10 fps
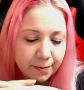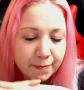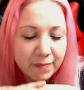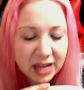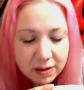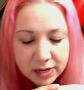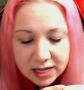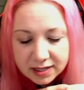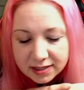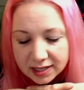
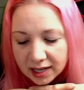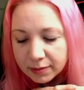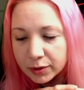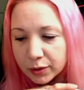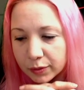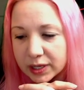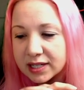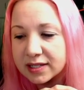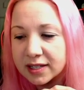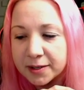maybe same
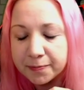reason